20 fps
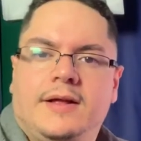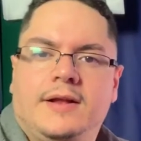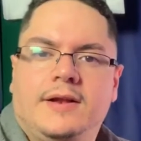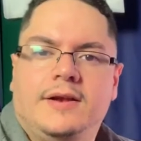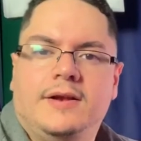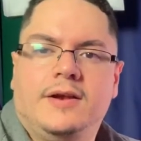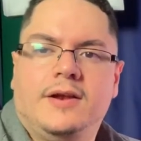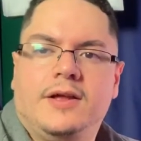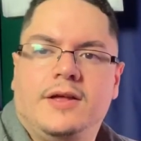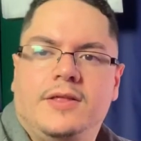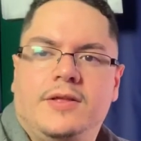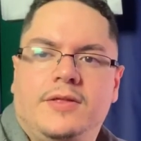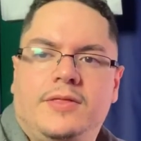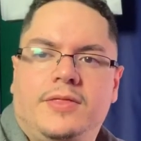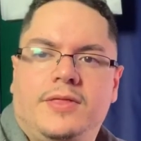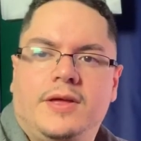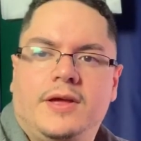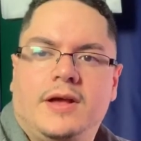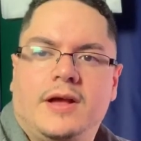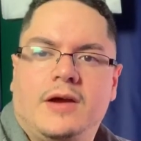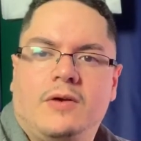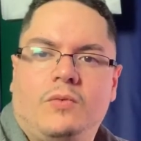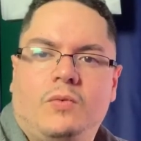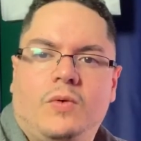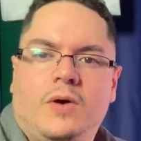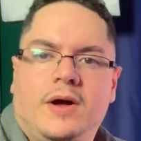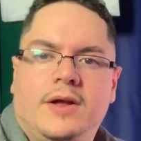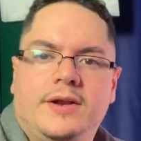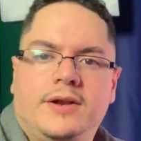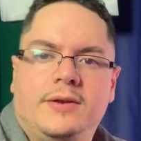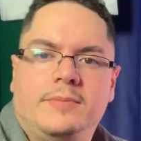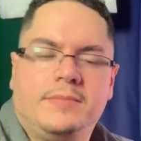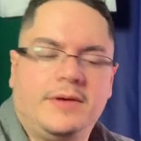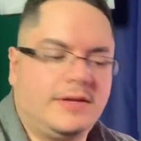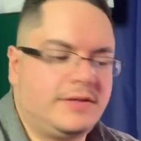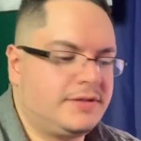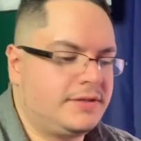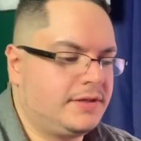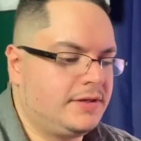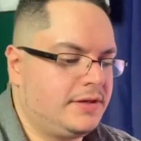Another thing I wanted to
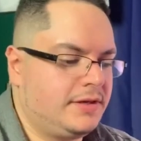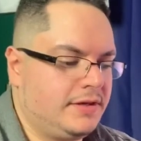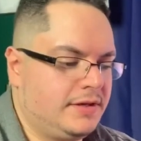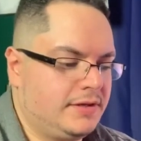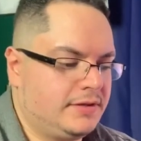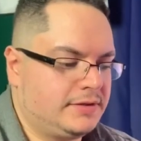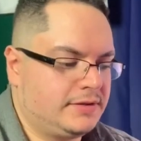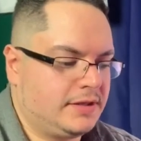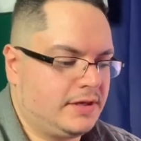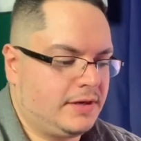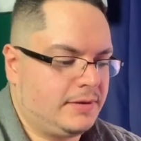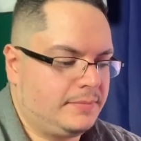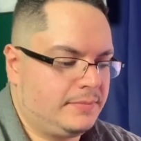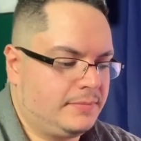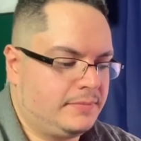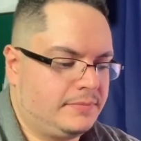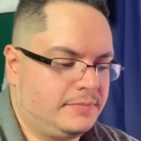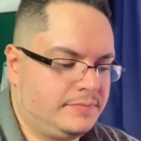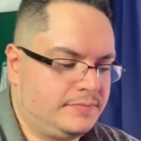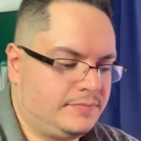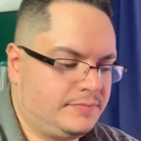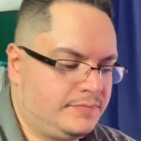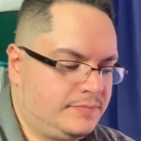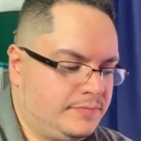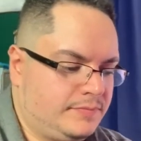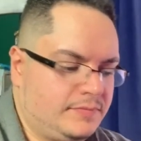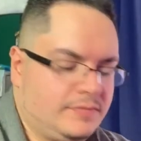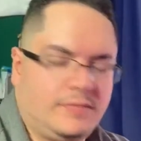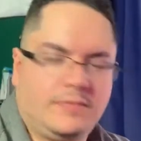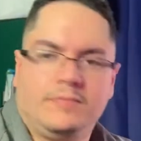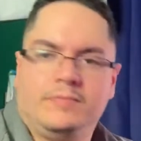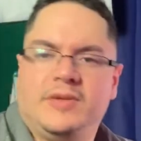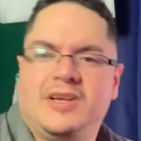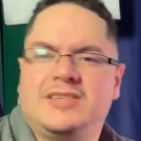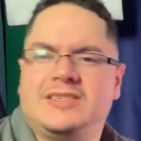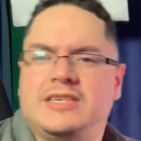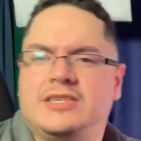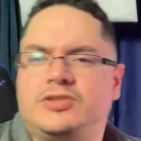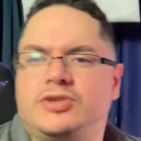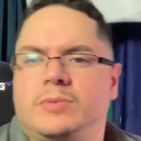mention is
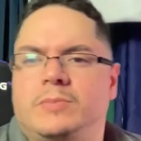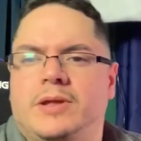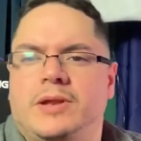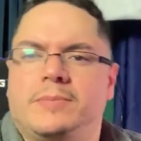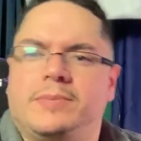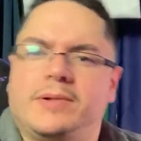because I stream on the